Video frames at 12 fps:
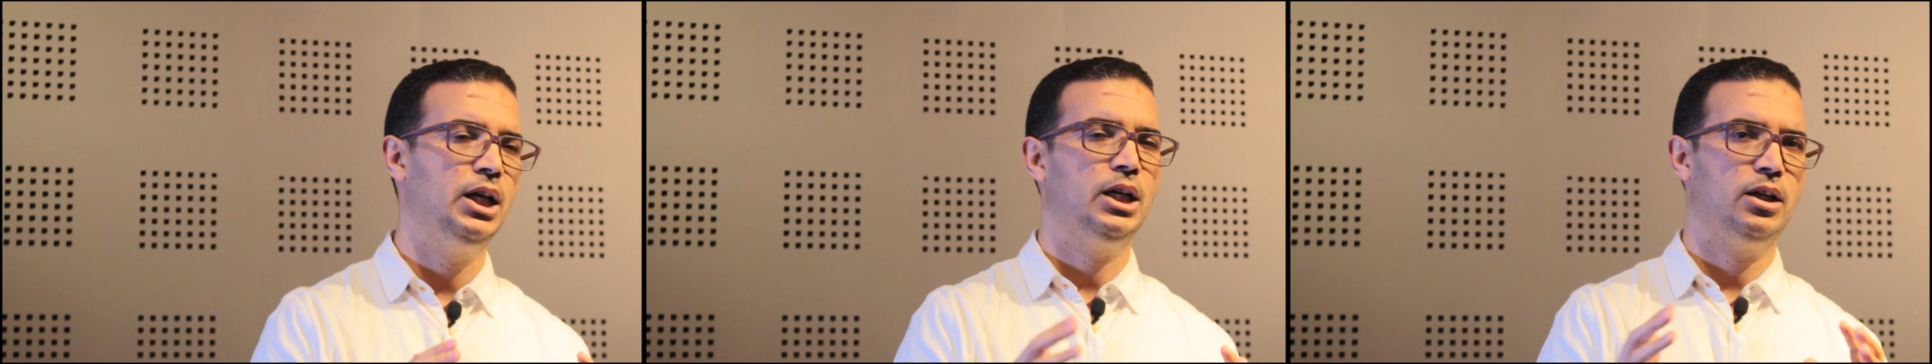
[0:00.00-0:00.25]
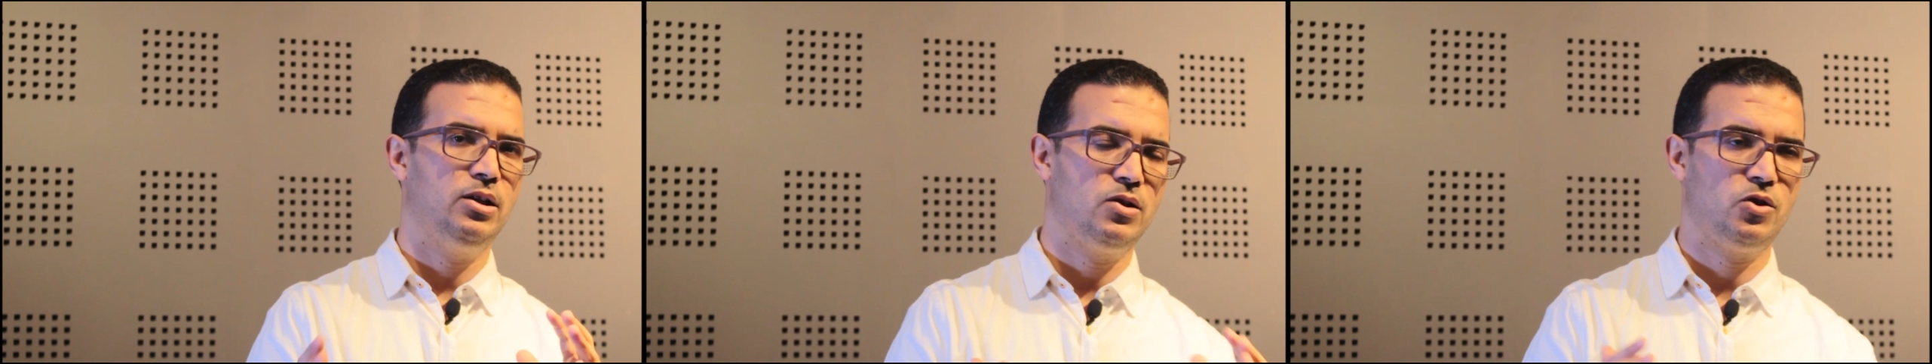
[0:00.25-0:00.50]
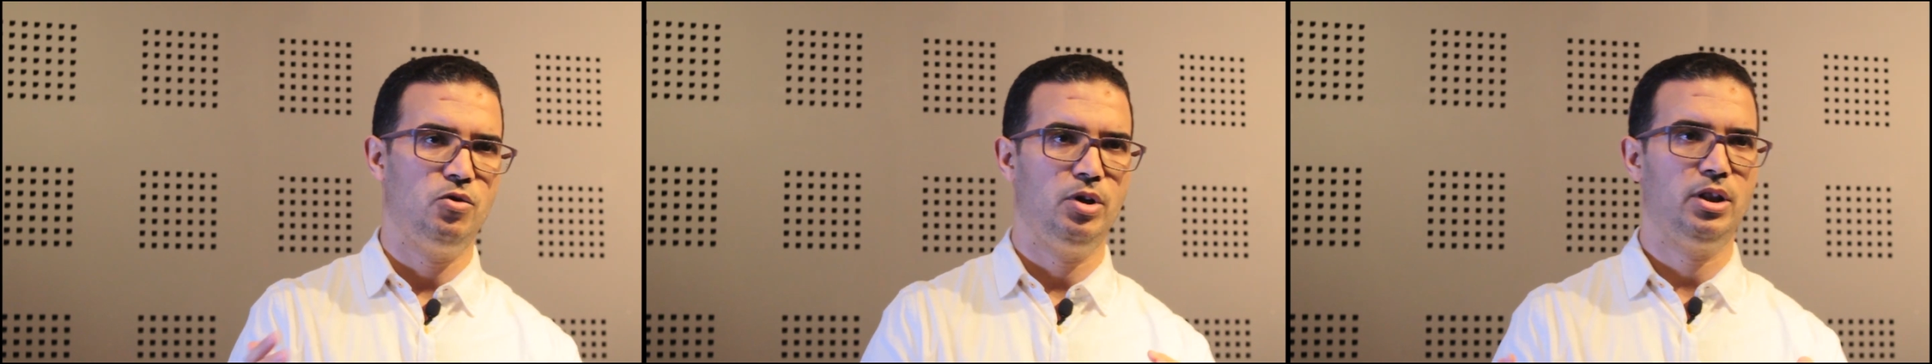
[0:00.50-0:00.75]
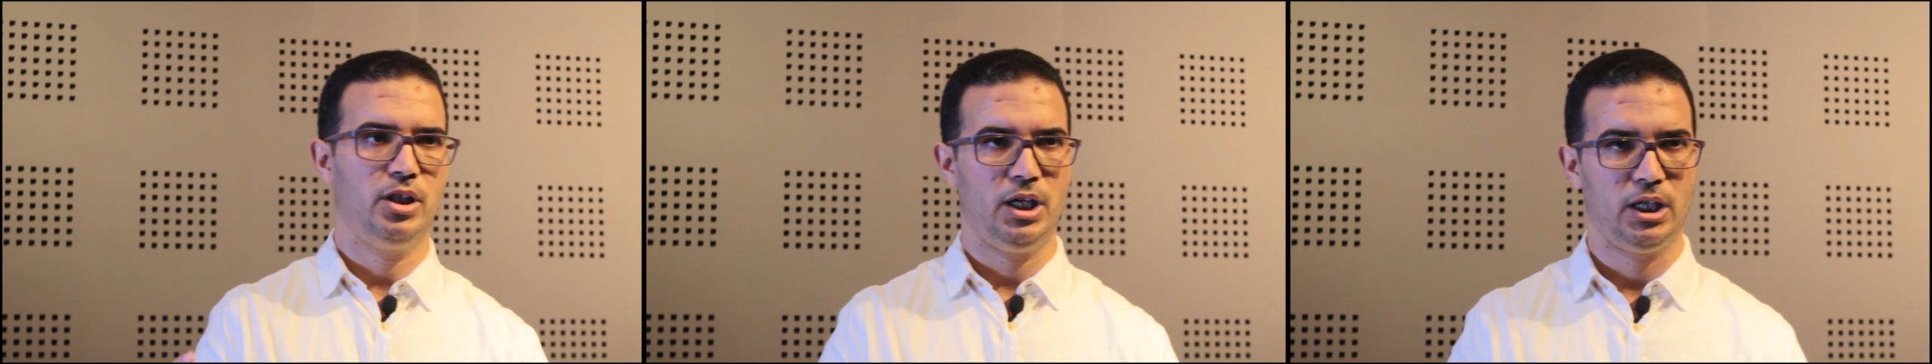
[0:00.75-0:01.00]
necessary
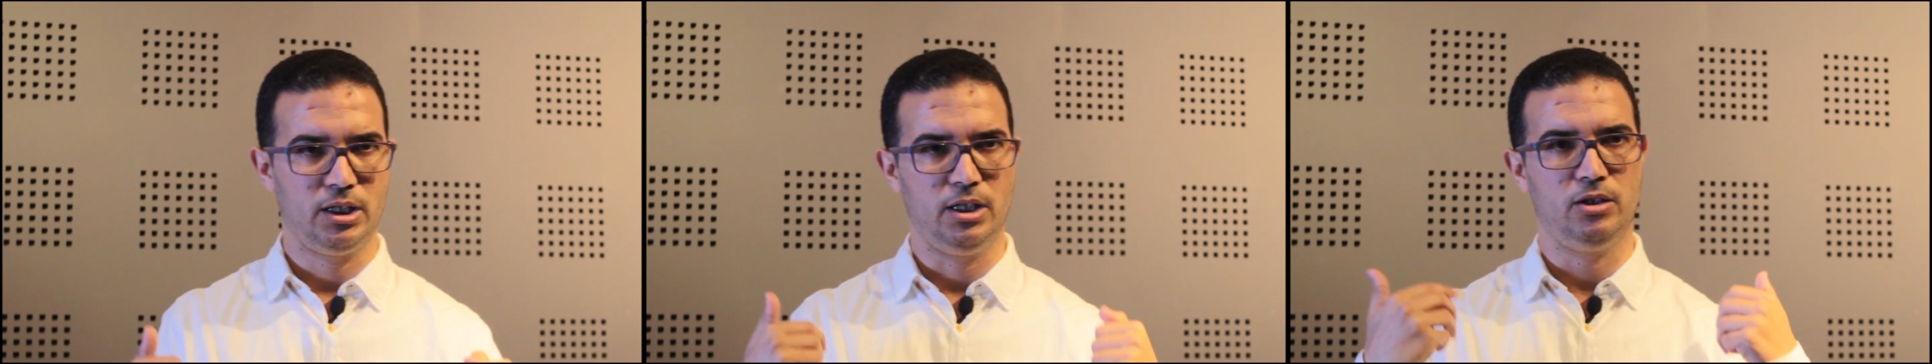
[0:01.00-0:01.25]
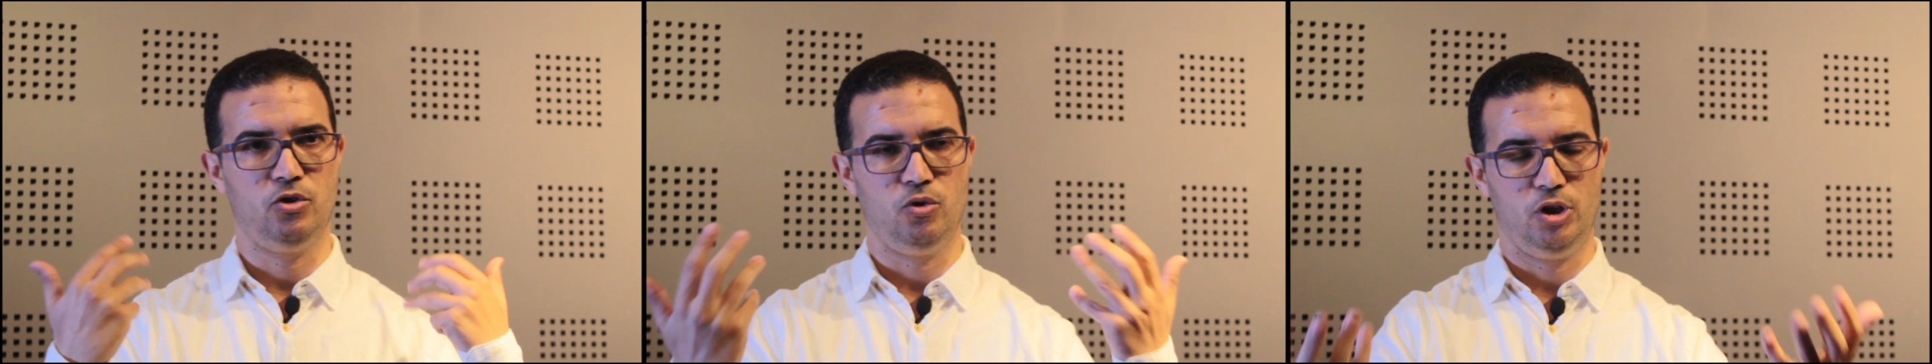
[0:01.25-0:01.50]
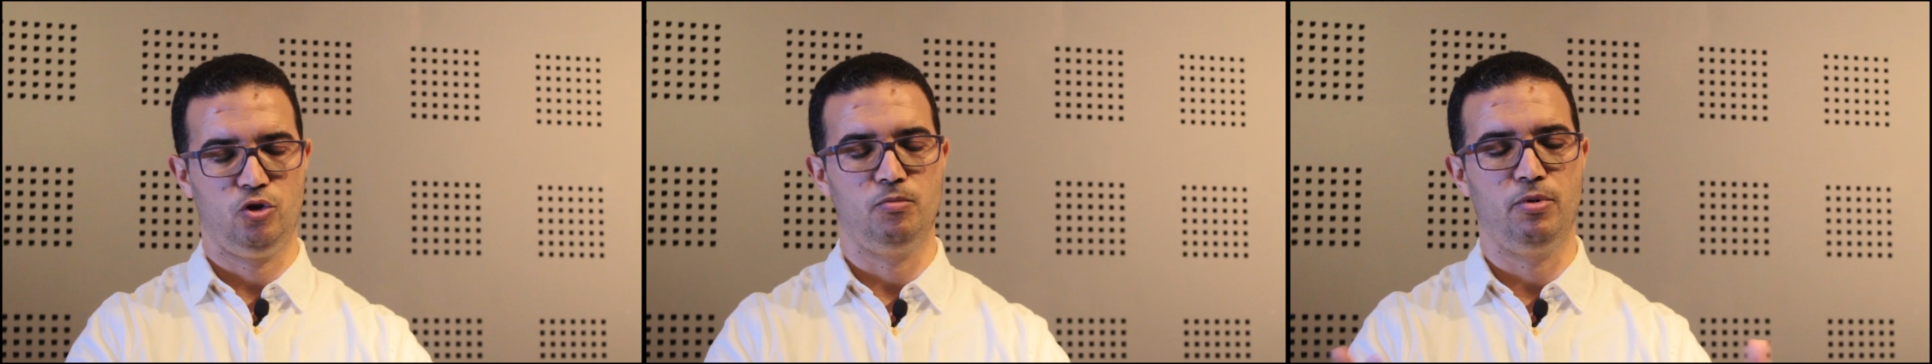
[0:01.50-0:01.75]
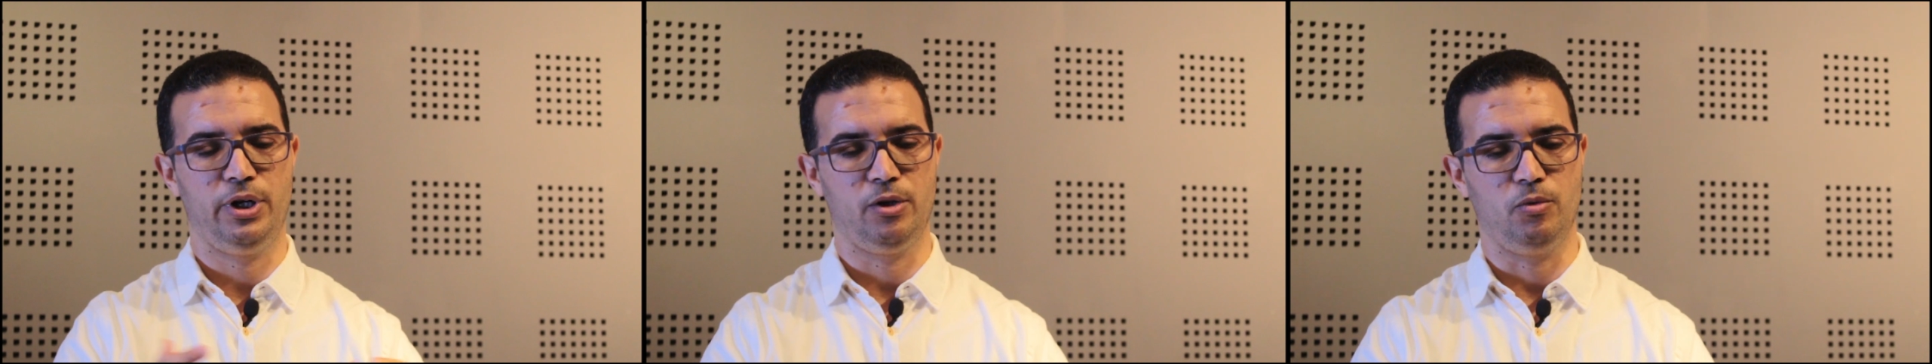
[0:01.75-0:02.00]
things that you need to bring